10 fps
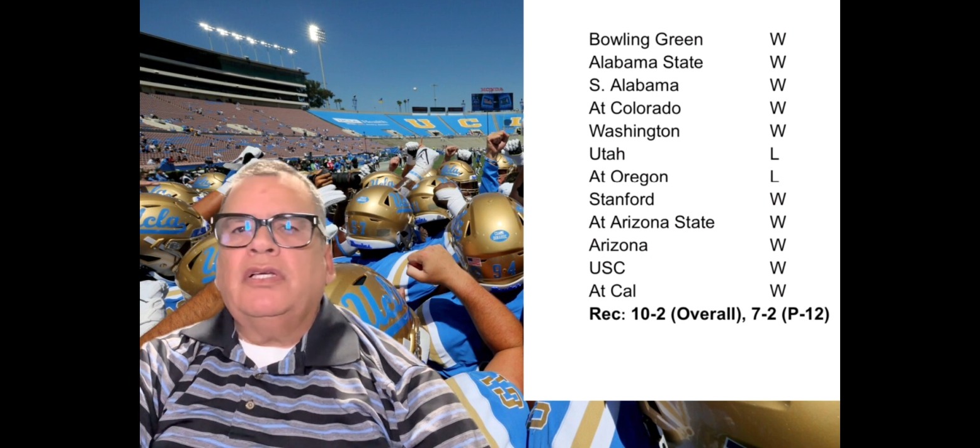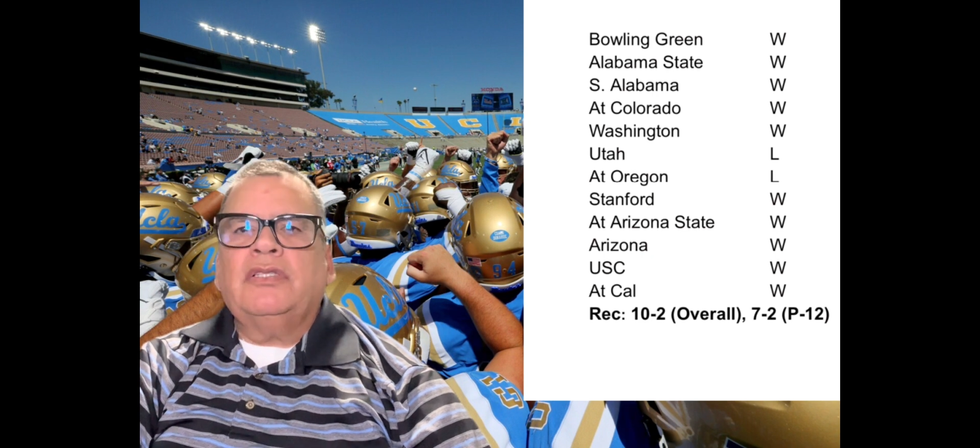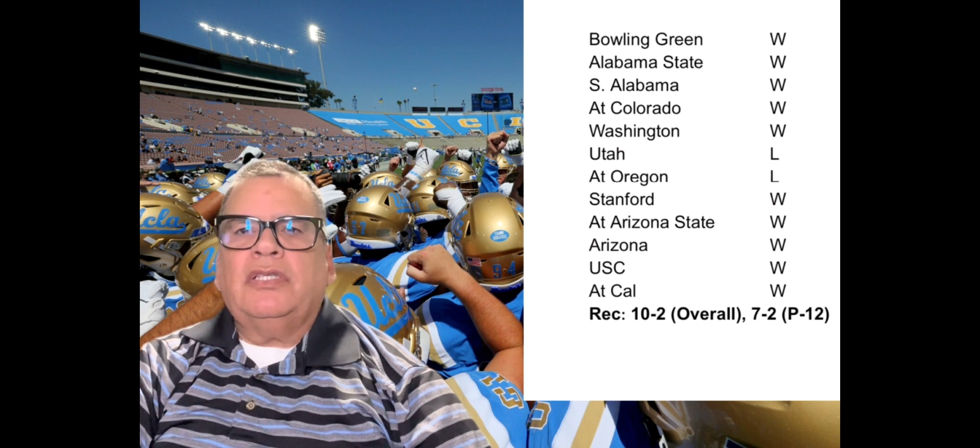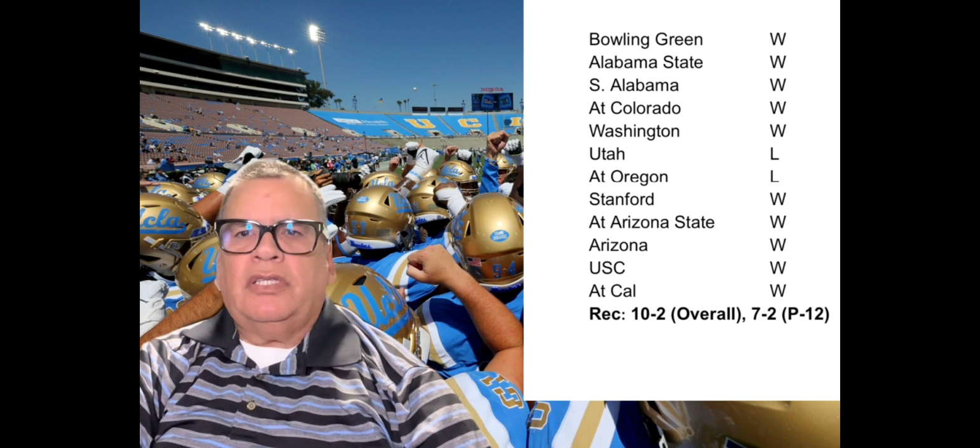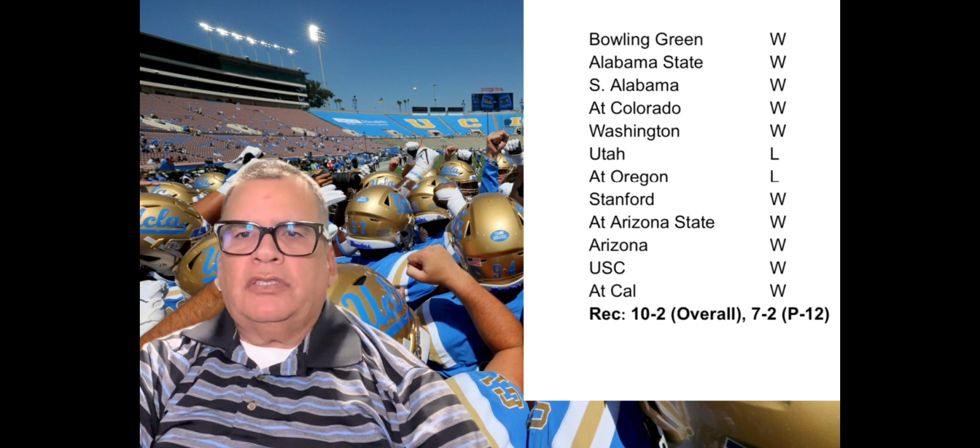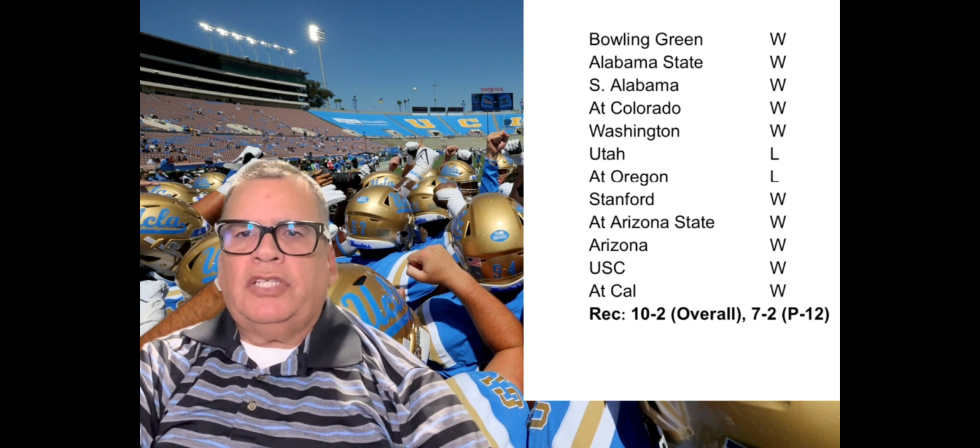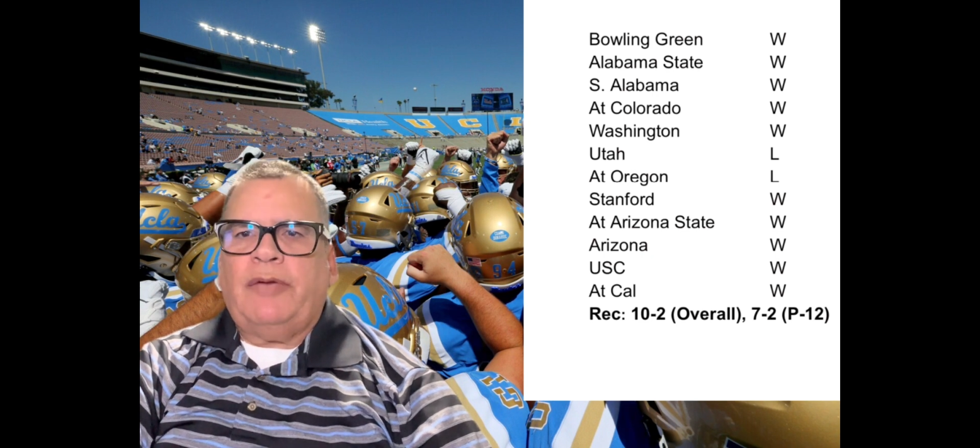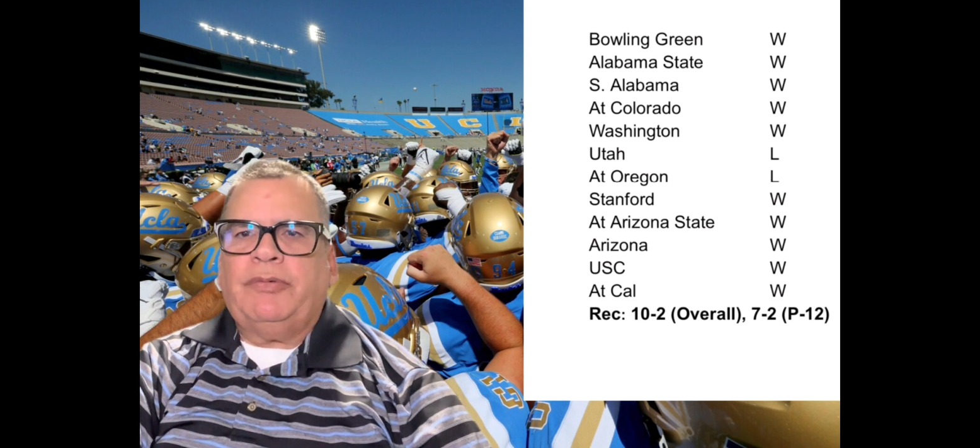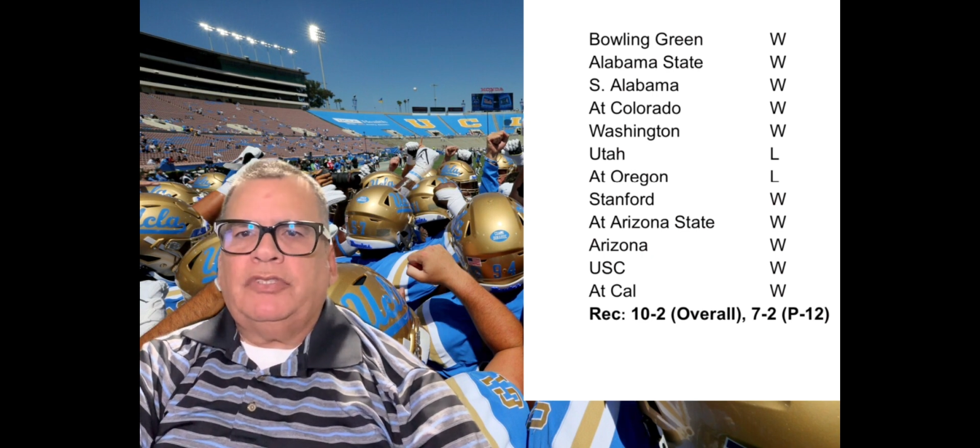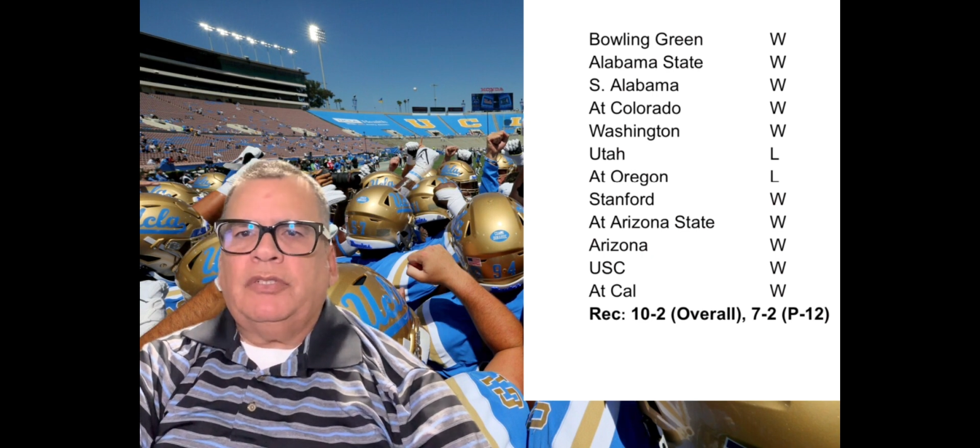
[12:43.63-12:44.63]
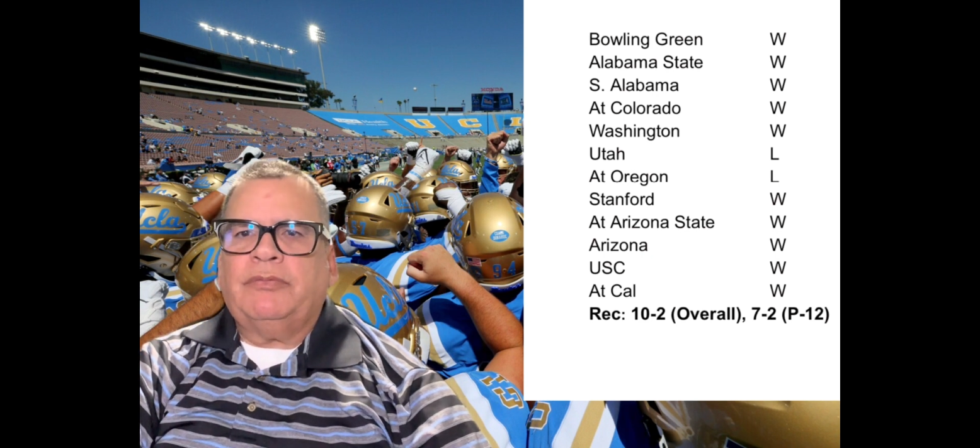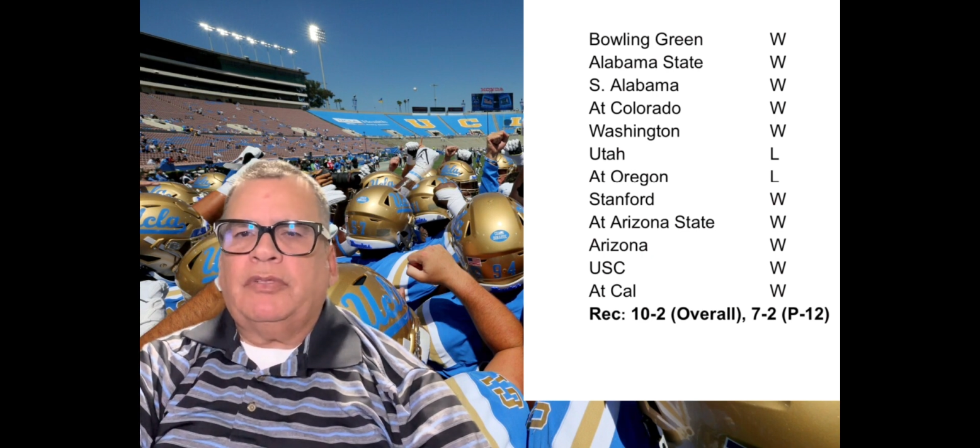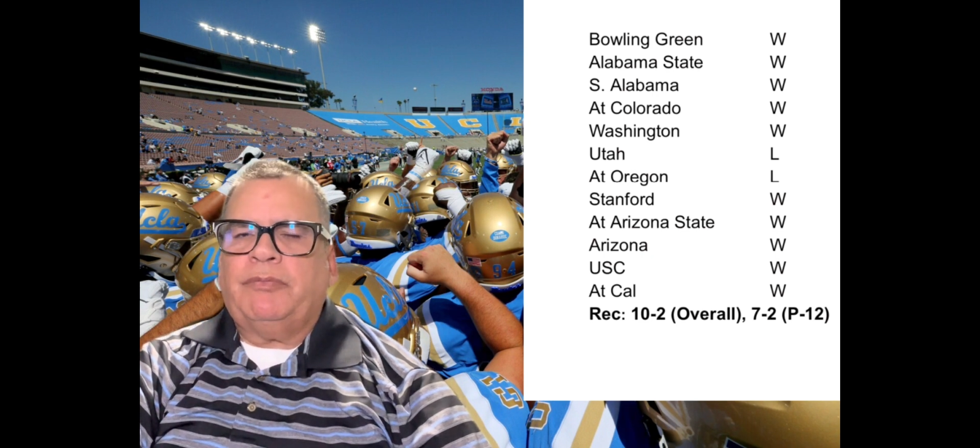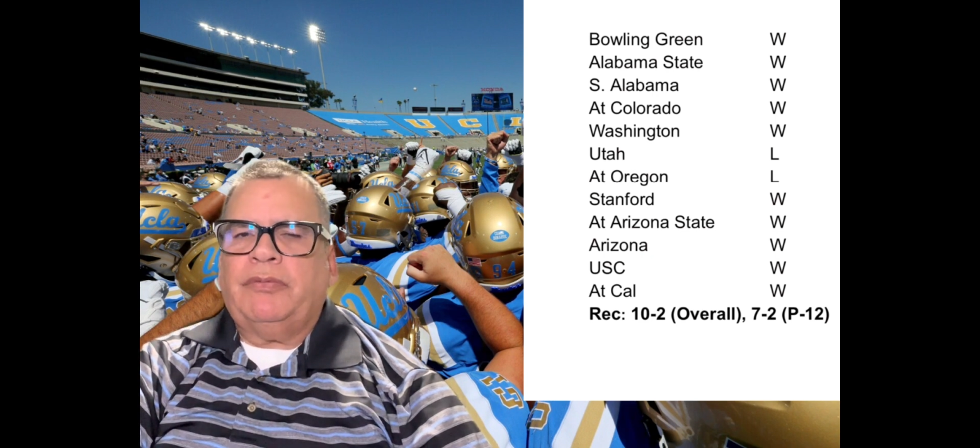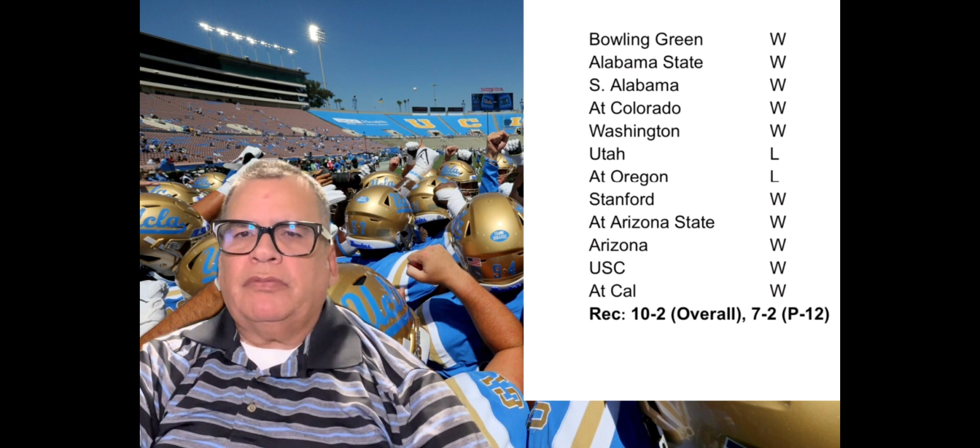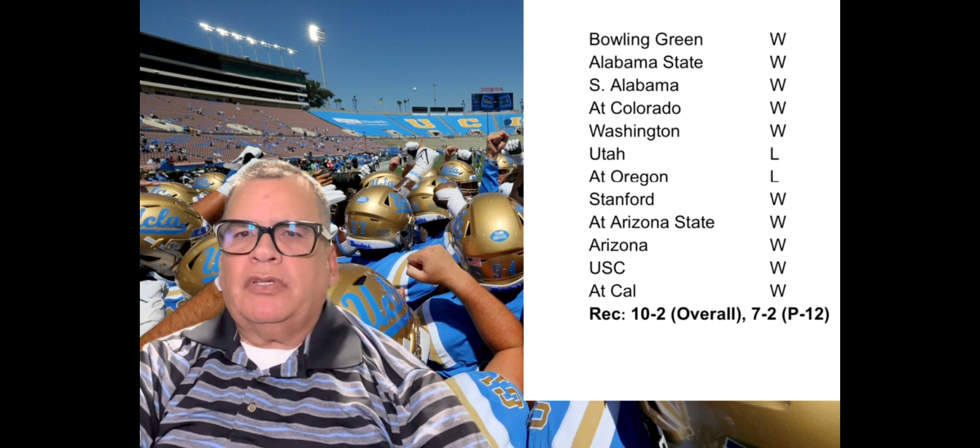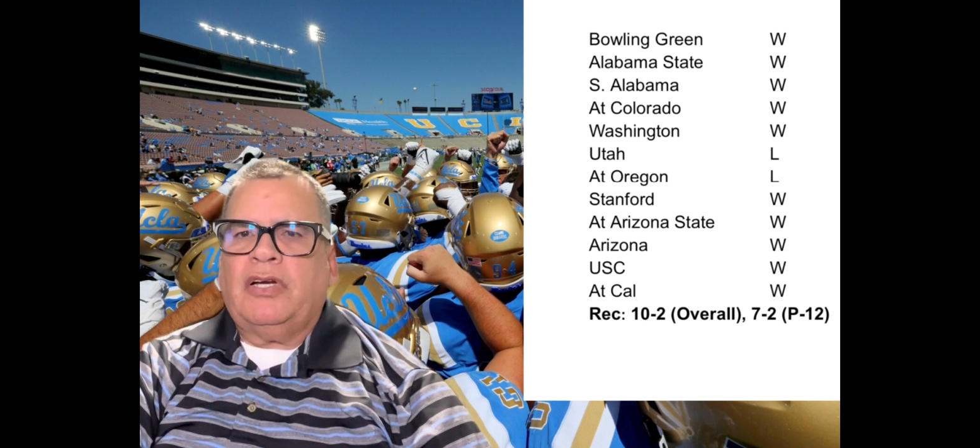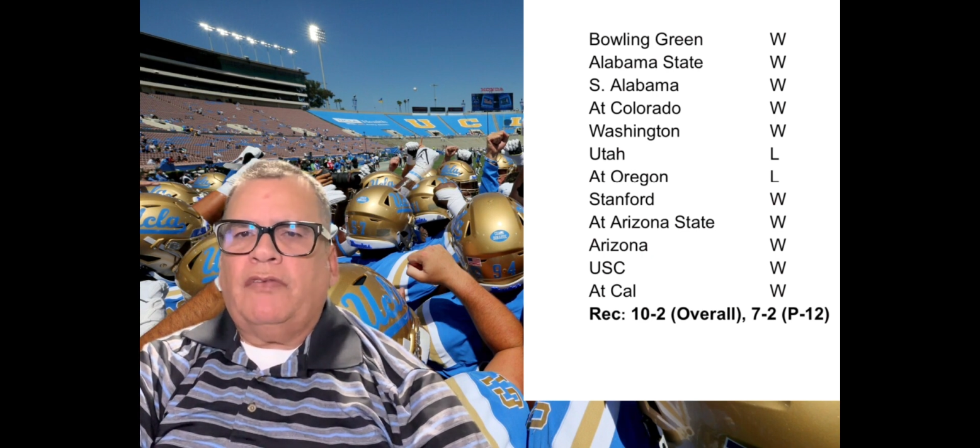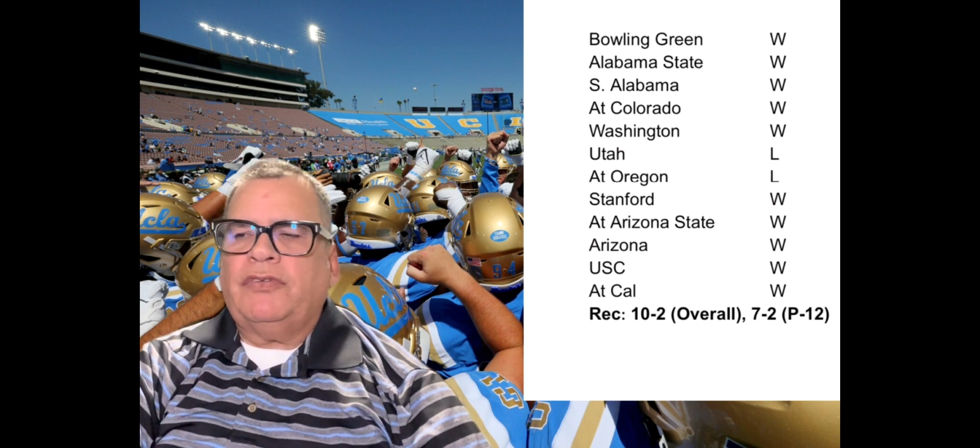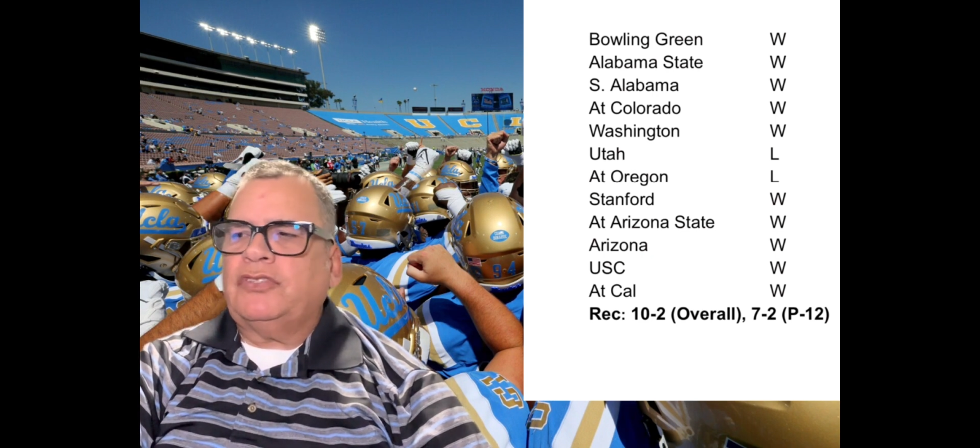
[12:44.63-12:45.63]
to the championship, the
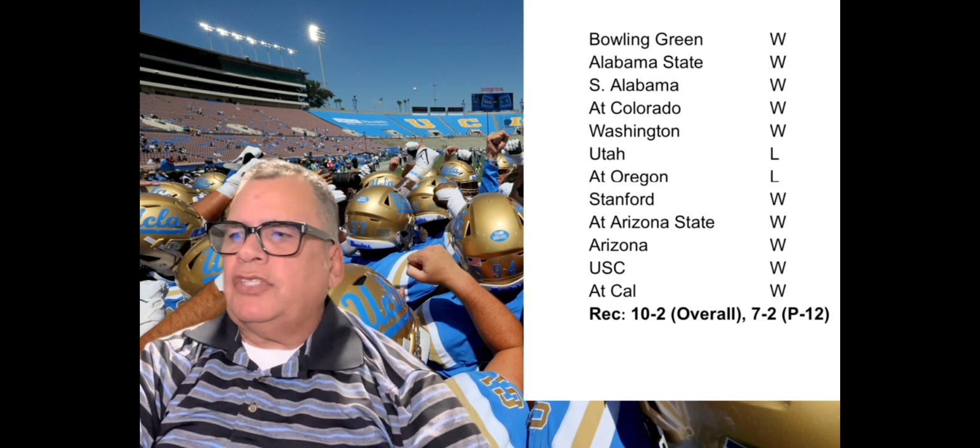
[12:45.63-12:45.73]
conference